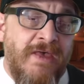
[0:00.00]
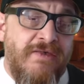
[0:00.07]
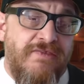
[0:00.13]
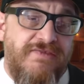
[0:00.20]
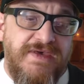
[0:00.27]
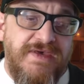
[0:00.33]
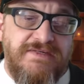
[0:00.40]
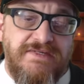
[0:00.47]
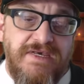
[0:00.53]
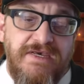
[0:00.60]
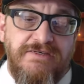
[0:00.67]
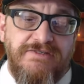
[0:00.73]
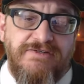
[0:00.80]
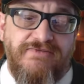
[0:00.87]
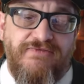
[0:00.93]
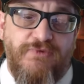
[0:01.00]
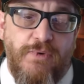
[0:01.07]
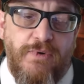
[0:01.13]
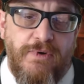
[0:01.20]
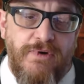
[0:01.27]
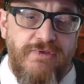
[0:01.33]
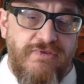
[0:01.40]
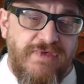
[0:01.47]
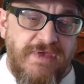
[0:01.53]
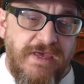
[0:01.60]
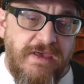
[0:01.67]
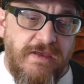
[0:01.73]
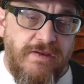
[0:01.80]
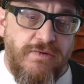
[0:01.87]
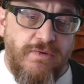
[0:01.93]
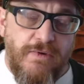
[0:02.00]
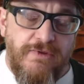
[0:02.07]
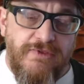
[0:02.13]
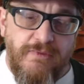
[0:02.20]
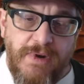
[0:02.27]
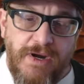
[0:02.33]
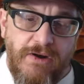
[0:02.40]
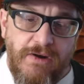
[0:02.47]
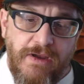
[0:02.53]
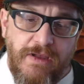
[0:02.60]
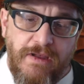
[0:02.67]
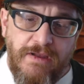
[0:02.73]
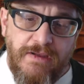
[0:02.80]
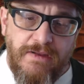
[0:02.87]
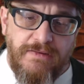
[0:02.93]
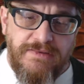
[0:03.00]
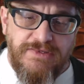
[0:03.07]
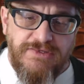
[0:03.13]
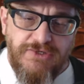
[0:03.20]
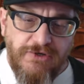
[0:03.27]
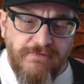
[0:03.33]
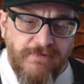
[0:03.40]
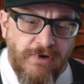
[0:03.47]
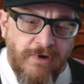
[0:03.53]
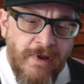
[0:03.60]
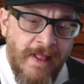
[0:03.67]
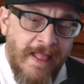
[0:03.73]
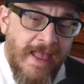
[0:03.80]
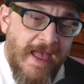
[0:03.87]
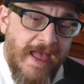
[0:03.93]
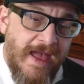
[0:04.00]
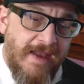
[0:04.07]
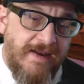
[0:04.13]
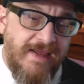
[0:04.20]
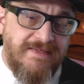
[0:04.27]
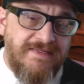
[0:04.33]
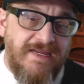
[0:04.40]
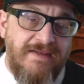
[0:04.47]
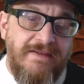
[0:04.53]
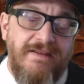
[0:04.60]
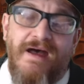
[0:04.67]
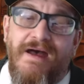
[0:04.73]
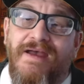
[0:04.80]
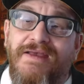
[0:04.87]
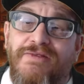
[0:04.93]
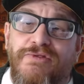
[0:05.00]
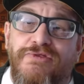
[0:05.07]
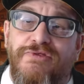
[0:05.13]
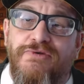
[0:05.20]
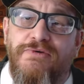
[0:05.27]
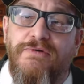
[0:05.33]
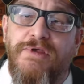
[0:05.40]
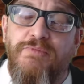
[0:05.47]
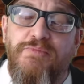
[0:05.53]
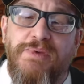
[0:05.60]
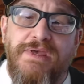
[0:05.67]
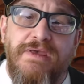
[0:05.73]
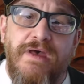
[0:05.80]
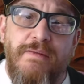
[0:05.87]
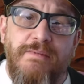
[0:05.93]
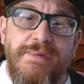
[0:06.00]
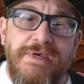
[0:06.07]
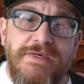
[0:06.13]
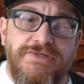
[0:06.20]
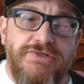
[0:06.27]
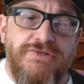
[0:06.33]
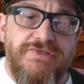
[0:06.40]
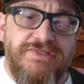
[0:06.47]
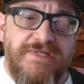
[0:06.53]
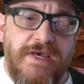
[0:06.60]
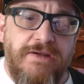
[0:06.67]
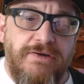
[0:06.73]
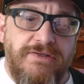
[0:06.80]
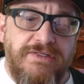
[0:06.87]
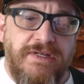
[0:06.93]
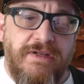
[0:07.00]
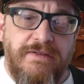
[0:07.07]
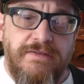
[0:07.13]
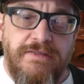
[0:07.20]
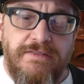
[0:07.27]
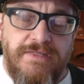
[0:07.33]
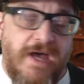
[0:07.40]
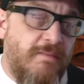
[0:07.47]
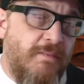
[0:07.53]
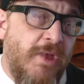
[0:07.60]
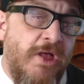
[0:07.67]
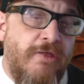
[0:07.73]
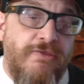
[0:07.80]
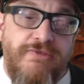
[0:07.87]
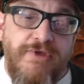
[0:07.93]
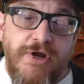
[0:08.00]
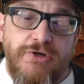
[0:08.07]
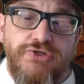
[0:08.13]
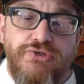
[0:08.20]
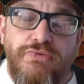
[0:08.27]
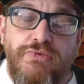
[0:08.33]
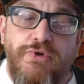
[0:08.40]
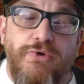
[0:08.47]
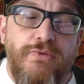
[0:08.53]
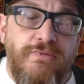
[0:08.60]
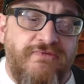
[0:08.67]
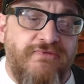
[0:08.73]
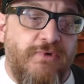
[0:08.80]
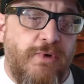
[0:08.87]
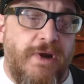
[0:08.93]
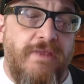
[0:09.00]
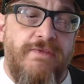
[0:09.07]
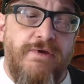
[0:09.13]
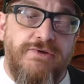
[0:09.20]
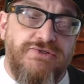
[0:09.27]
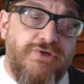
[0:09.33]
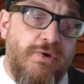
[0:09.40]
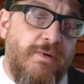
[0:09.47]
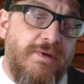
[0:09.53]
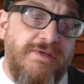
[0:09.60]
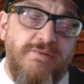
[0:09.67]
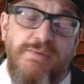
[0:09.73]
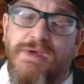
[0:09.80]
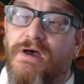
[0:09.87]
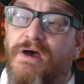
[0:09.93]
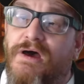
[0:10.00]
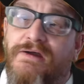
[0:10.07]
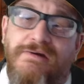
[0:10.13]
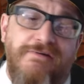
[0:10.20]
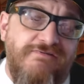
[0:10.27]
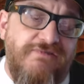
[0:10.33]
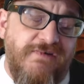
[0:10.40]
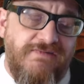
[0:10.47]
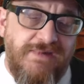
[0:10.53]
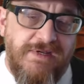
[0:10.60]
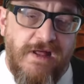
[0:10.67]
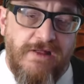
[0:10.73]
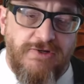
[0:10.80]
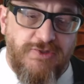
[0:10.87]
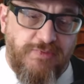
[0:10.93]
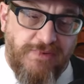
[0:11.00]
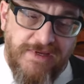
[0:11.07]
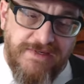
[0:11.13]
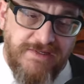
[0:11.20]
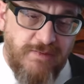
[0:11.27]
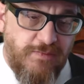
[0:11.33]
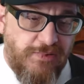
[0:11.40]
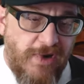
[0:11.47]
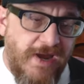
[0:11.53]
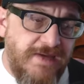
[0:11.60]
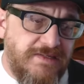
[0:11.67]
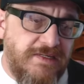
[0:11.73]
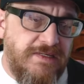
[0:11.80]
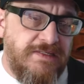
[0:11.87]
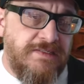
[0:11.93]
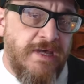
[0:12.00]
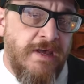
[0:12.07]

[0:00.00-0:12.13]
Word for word: This is for the North America server, and it's at 9.30 p.m. Eastern Standard Time. There's room for it. There's going to be $150 plus in prizes,